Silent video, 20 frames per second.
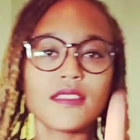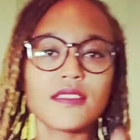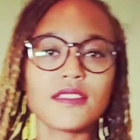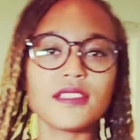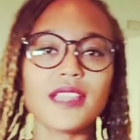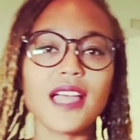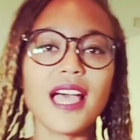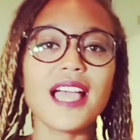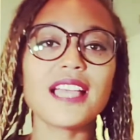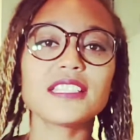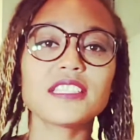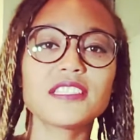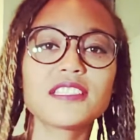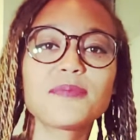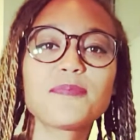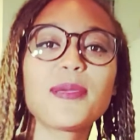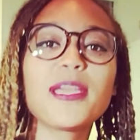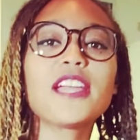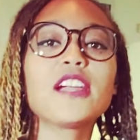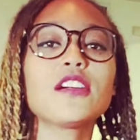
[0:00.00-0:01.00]
The
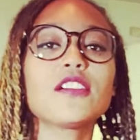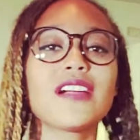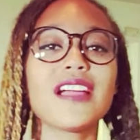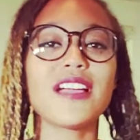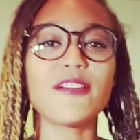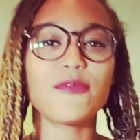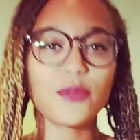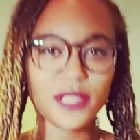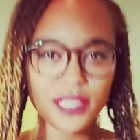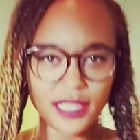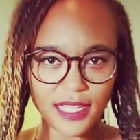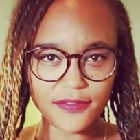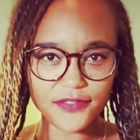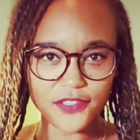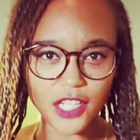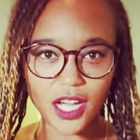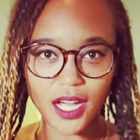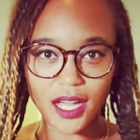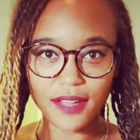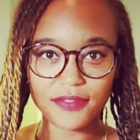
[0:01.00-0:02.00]
last paragraph we
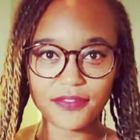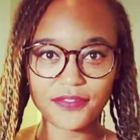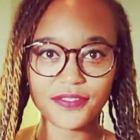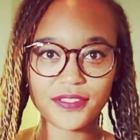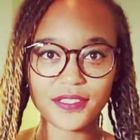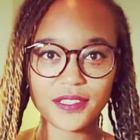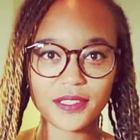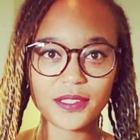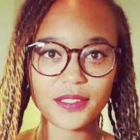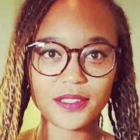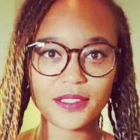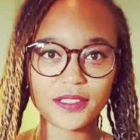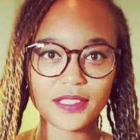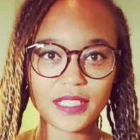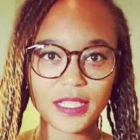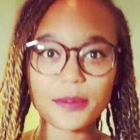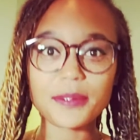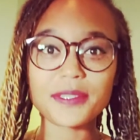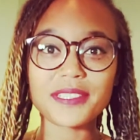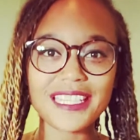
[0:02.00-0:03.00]
left off,
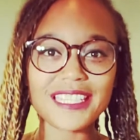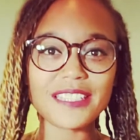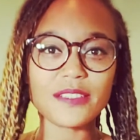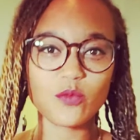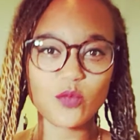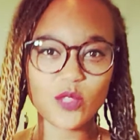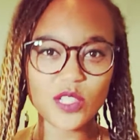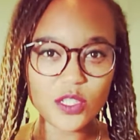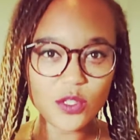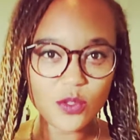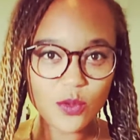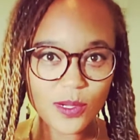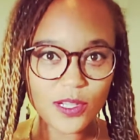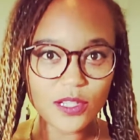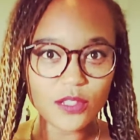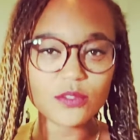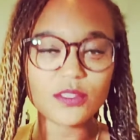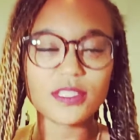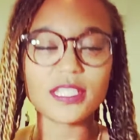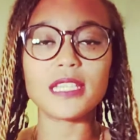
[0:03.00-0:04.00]
it was getting
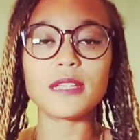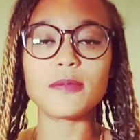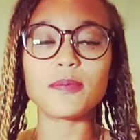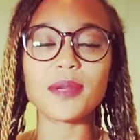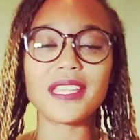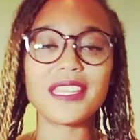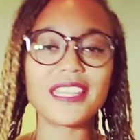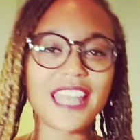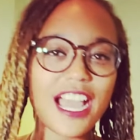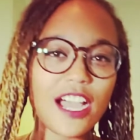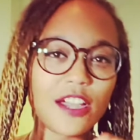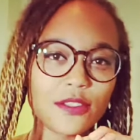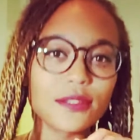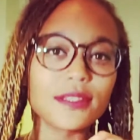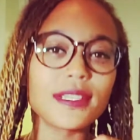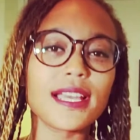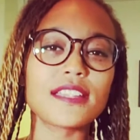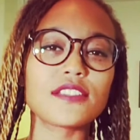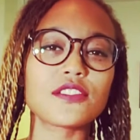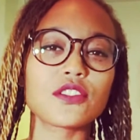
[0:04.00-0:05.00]
real deep, and now
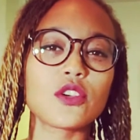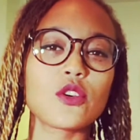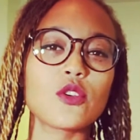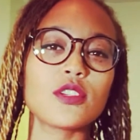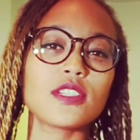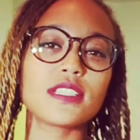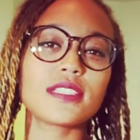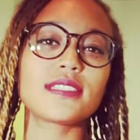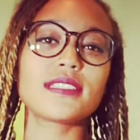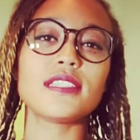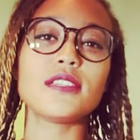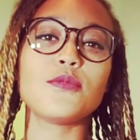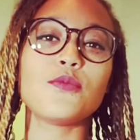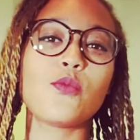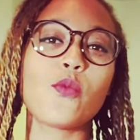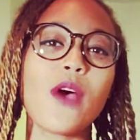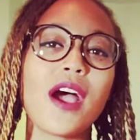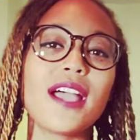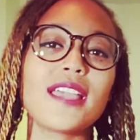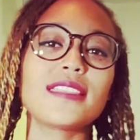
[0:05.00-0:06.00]
you guys are going to see
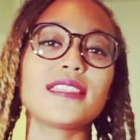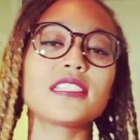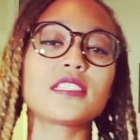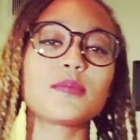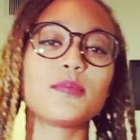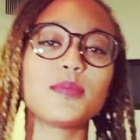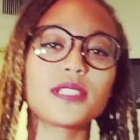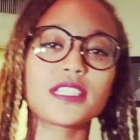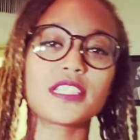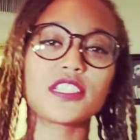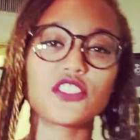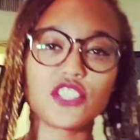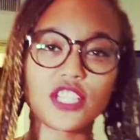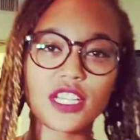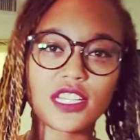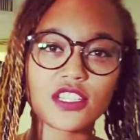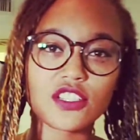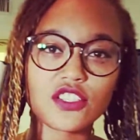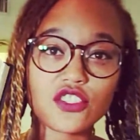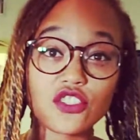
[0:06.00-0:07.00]
why this book has
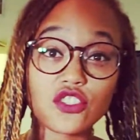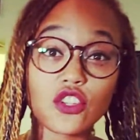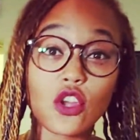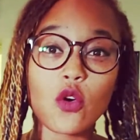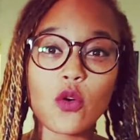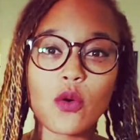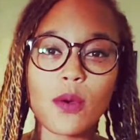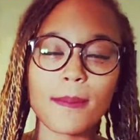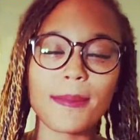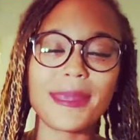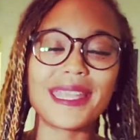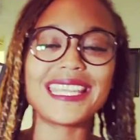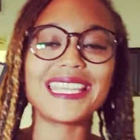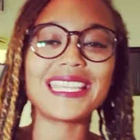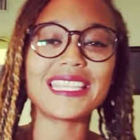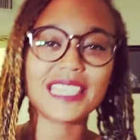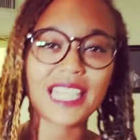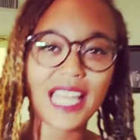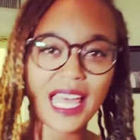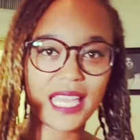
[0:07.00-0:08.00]
changed so
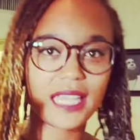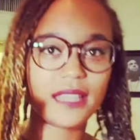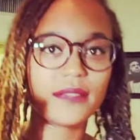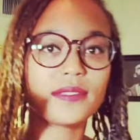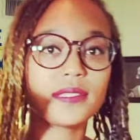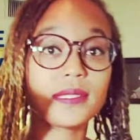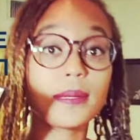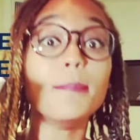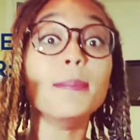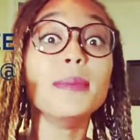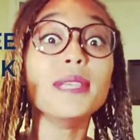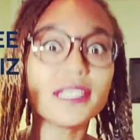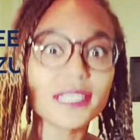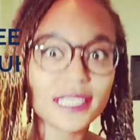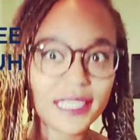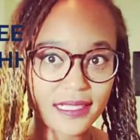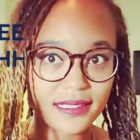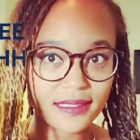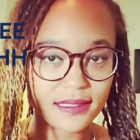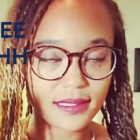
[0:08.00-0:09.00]
many lives.
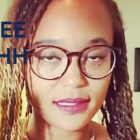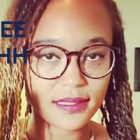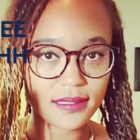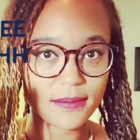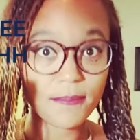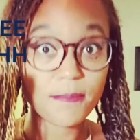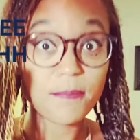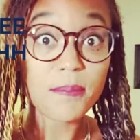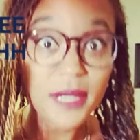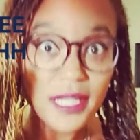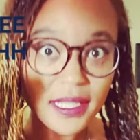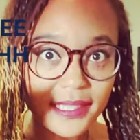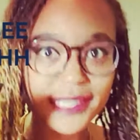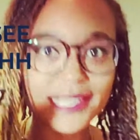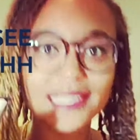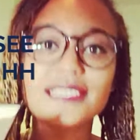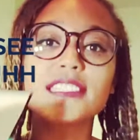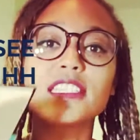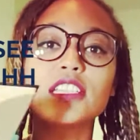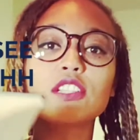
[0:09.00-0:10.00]
Millions,
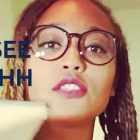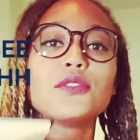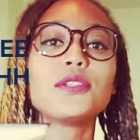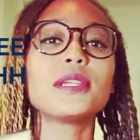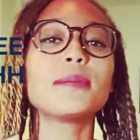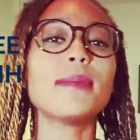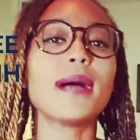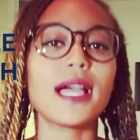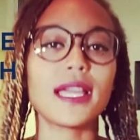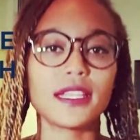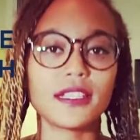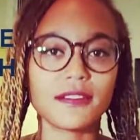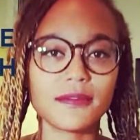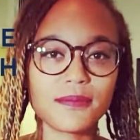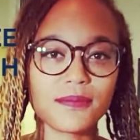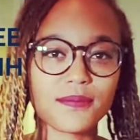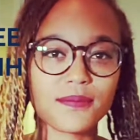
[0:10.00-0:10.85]
including mine.